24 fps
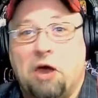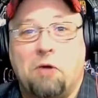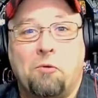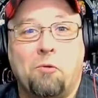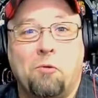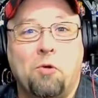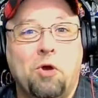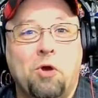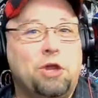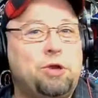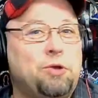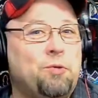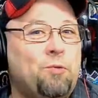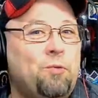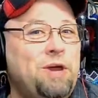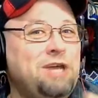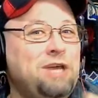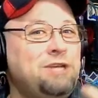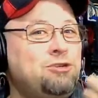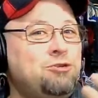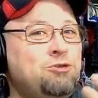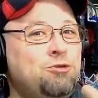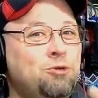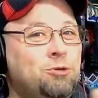would
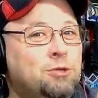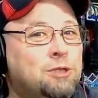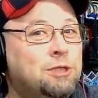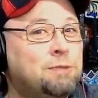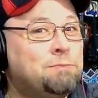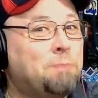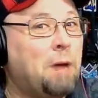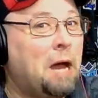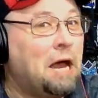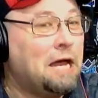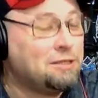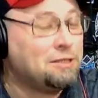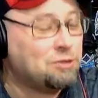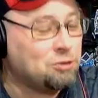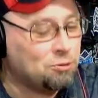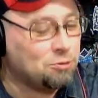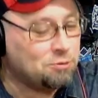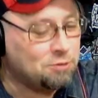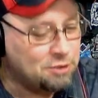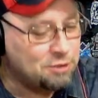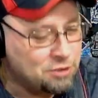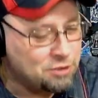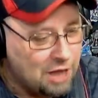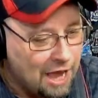wish to sponsor
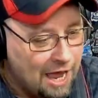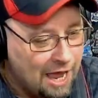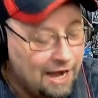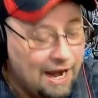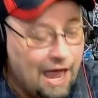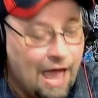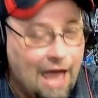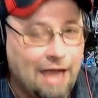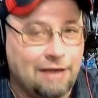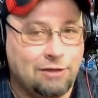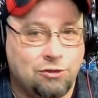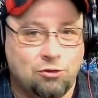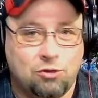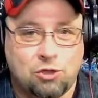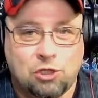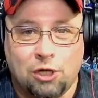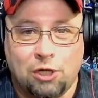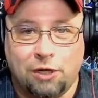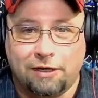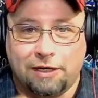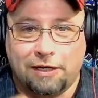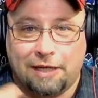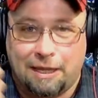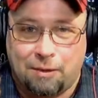the chat, I
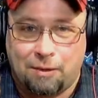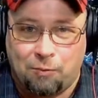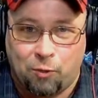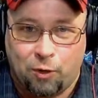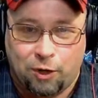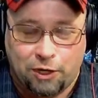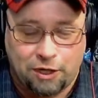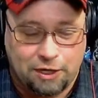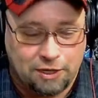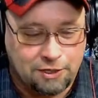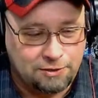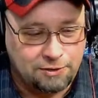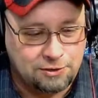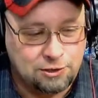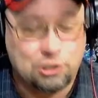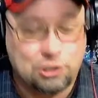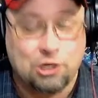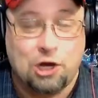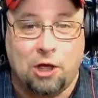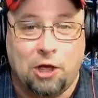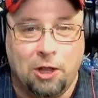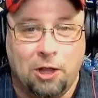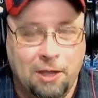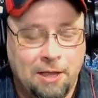certainly would
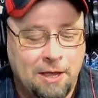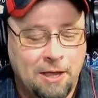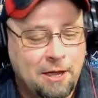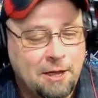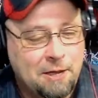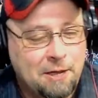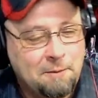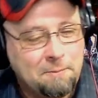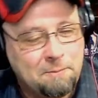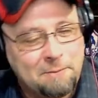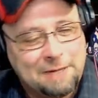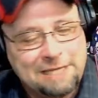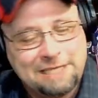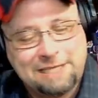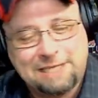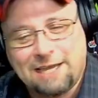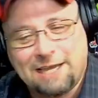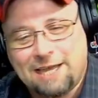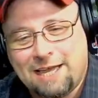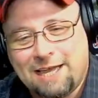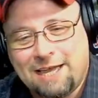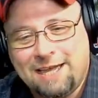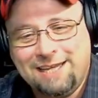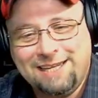shill. But,
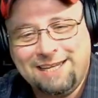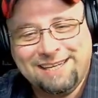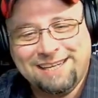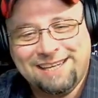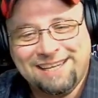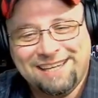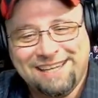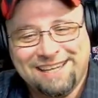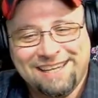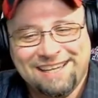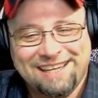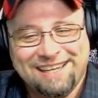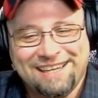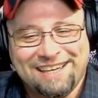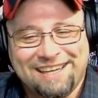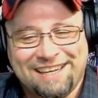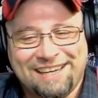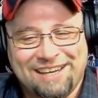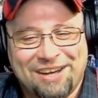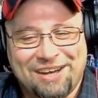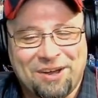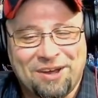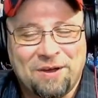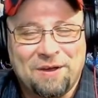
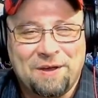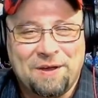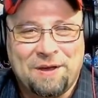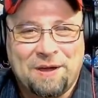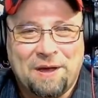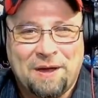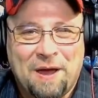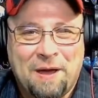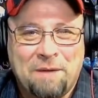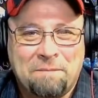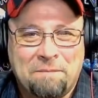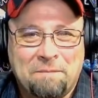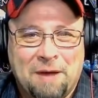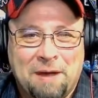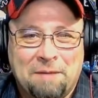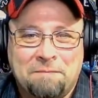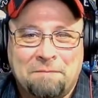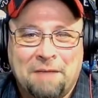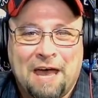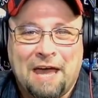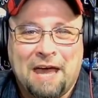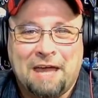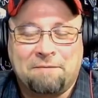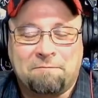I'm
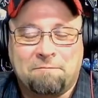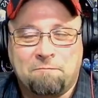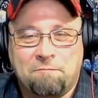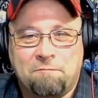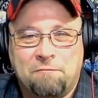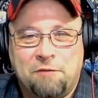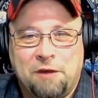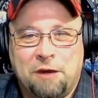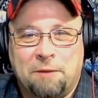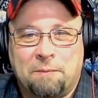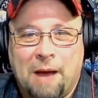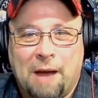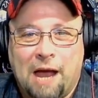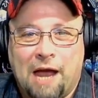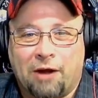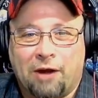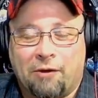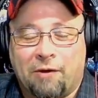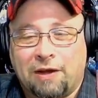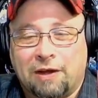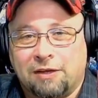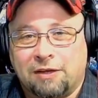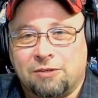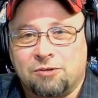not
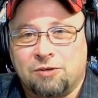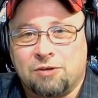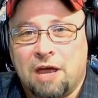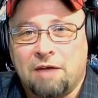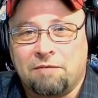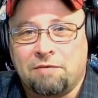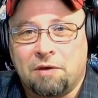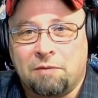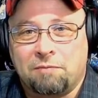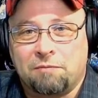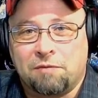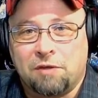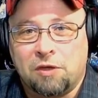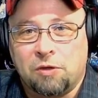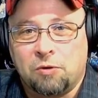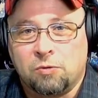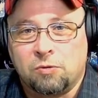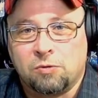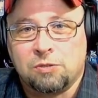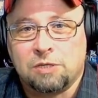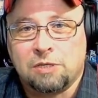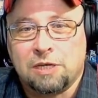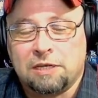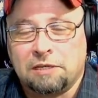fear-mongering to drive up
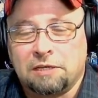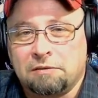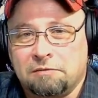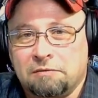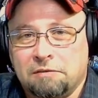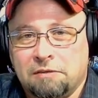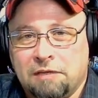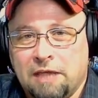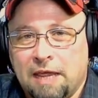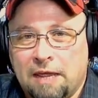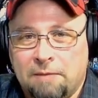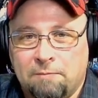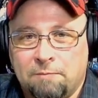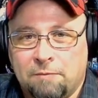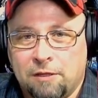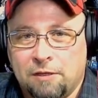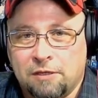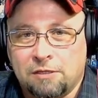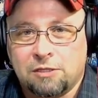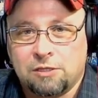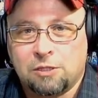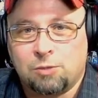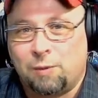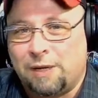views and get
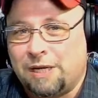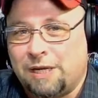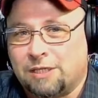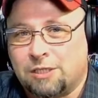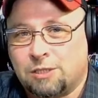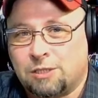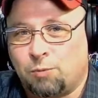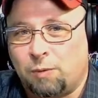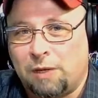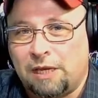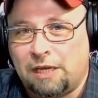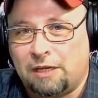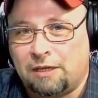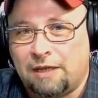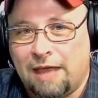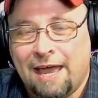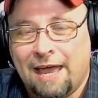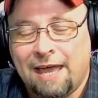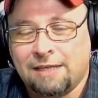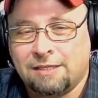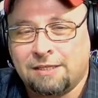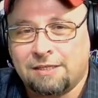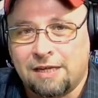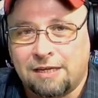the sweet, sweet
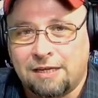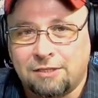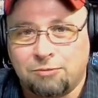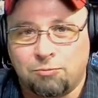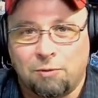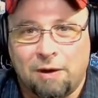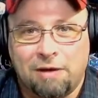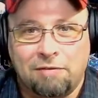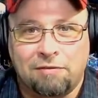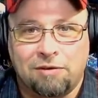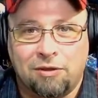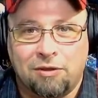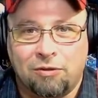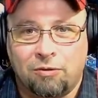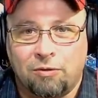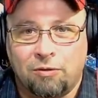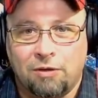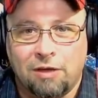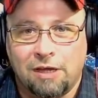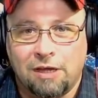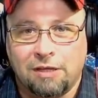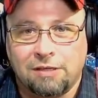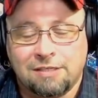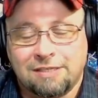AdSense revenue,
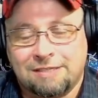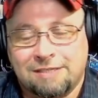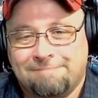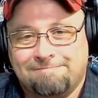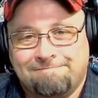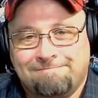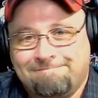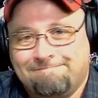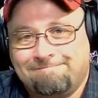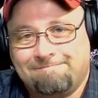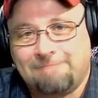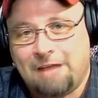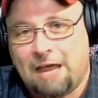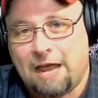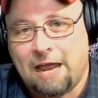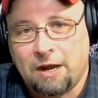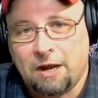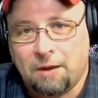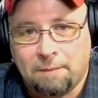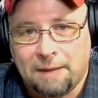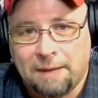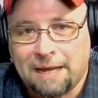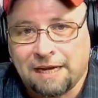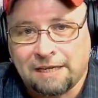because I
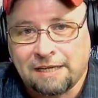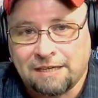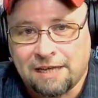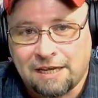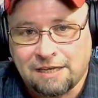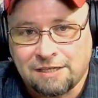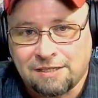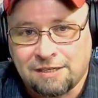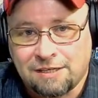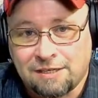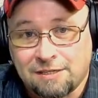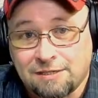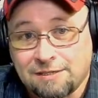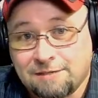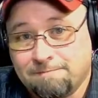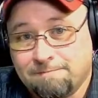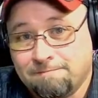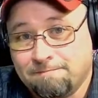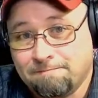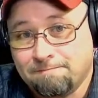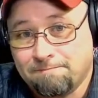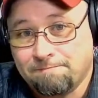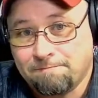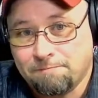don't monetize this.
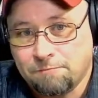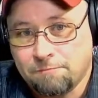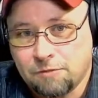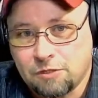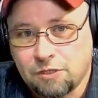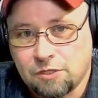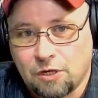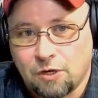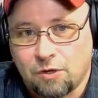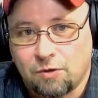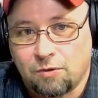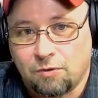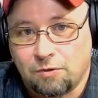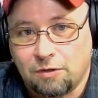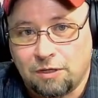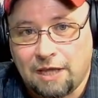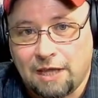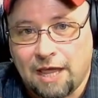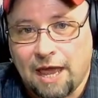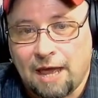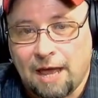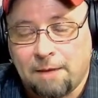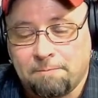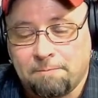So, yeah.